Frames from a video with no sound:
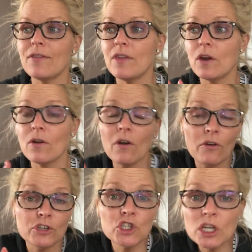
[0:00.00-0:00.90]
there
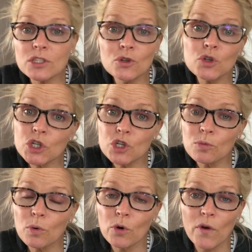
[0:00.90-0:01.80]
are just nutritional
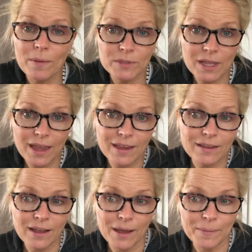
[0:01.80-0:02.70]
programs like
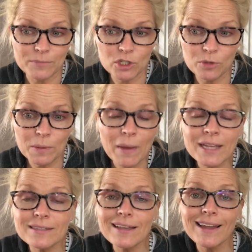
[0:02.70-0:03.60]
To Be
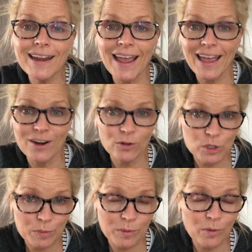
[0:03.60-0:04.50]
Mindset and
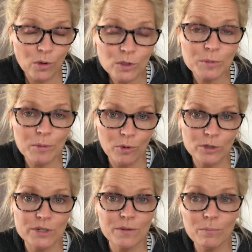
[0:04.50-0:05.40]
ultimate
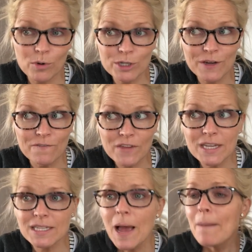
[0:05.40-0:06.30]
portion
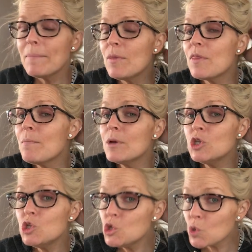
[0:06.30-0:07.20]
fix, but the
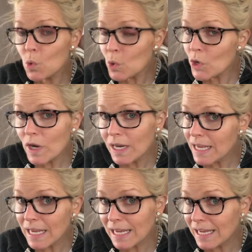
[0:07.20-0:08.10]

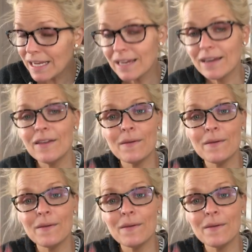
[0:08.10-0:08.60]
majority